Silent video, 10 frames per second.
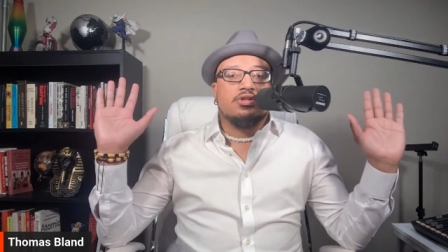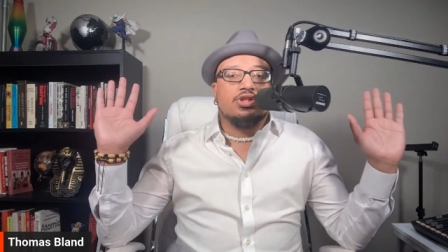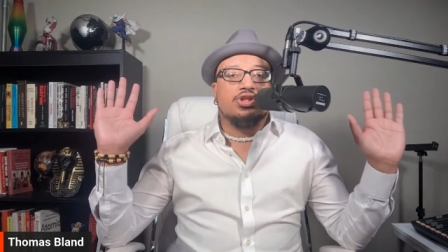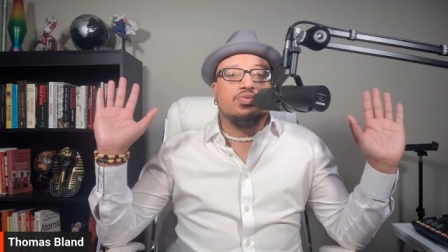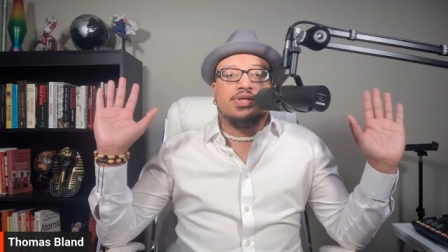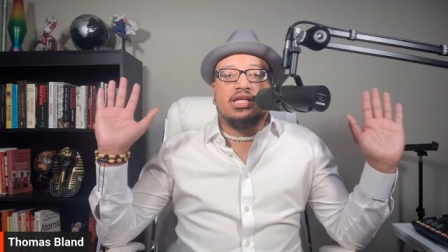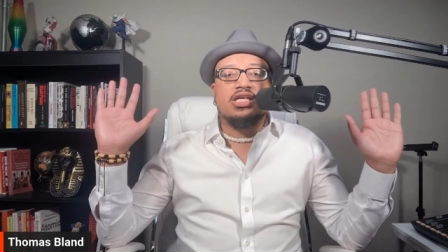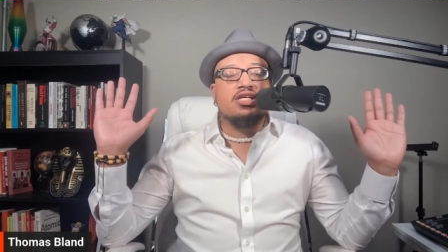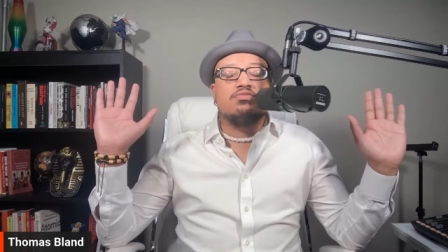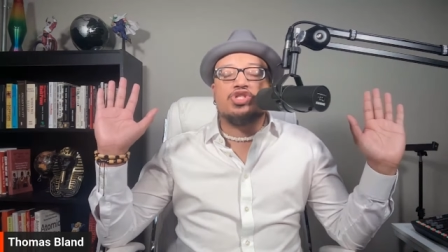you
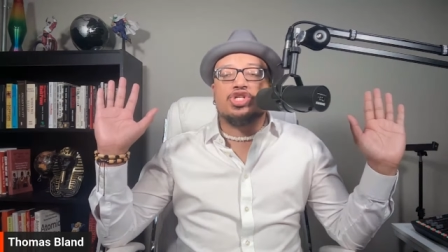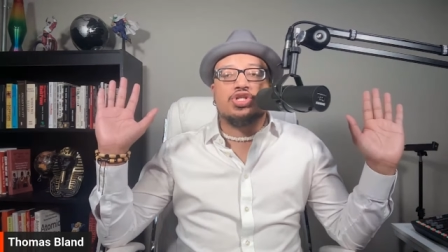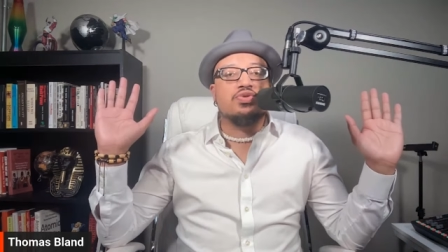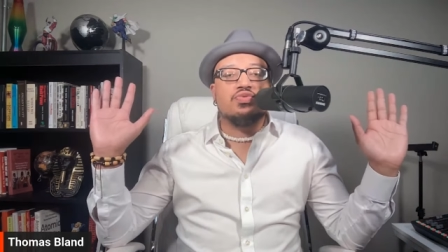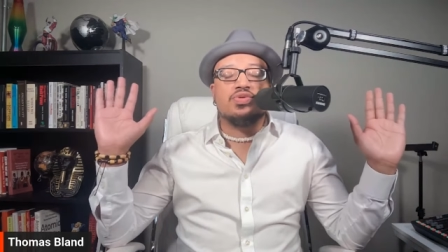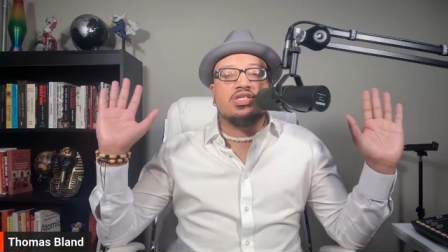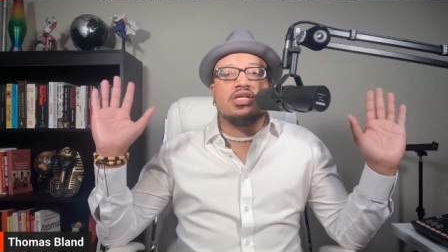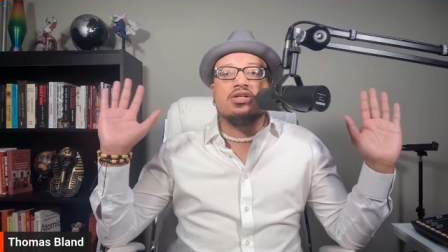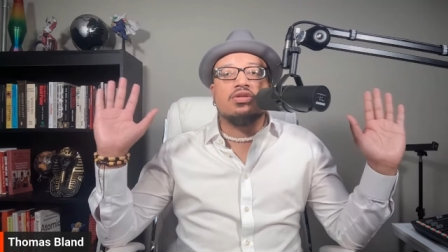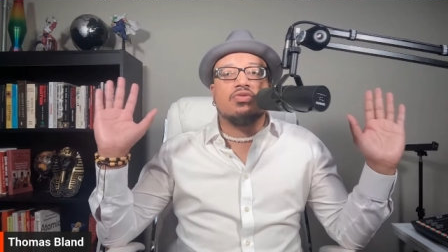keep
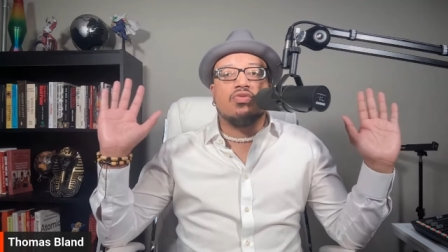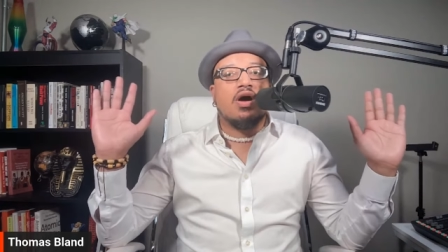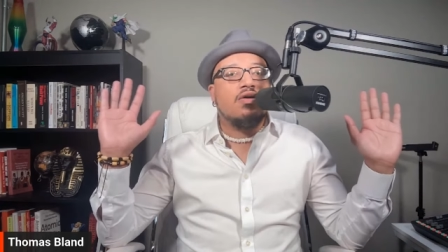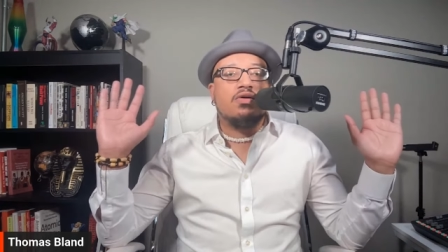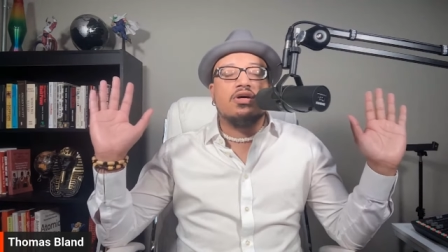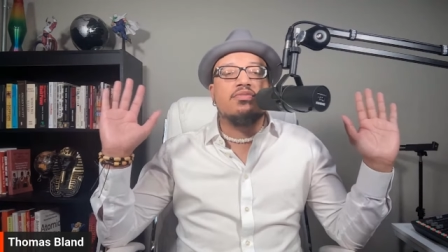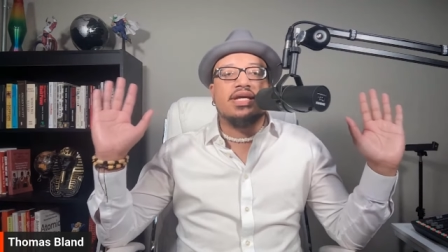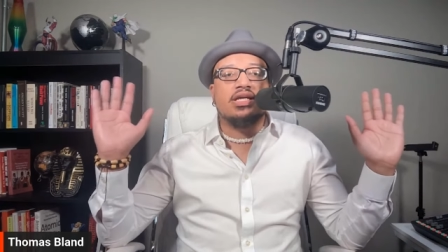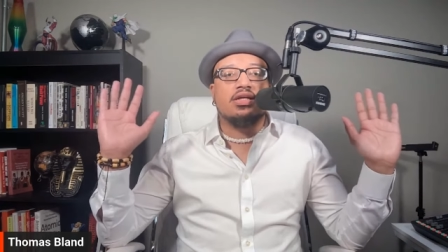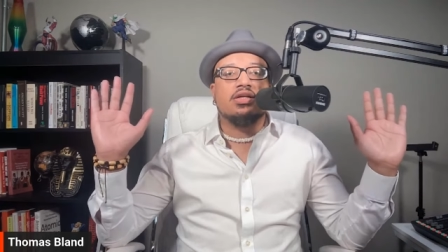choosing the wrong
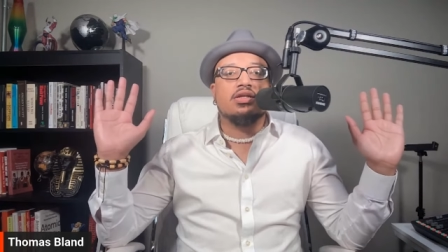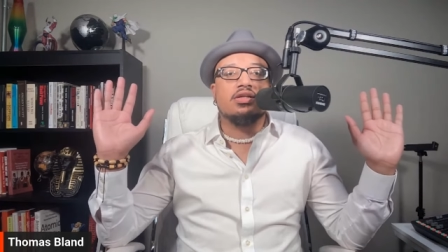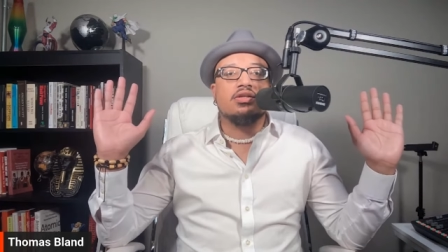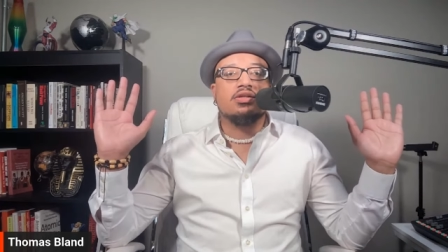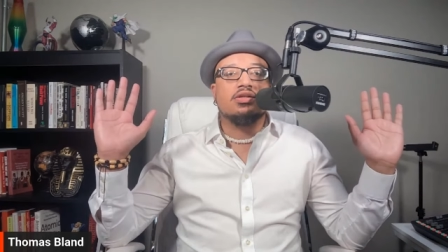man,